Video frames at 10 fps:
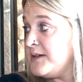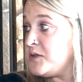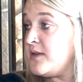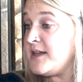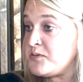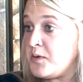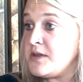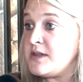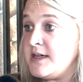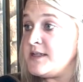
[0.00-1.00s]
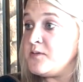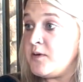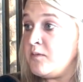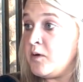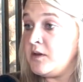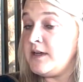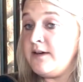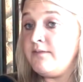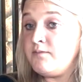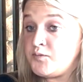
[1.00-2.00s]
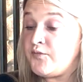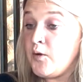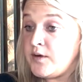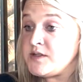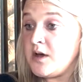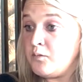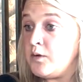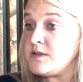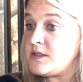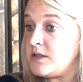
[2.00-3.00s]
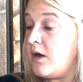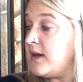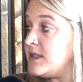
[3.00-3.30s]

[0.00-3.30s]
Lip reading: So that's one of the things that we really focus on once the dog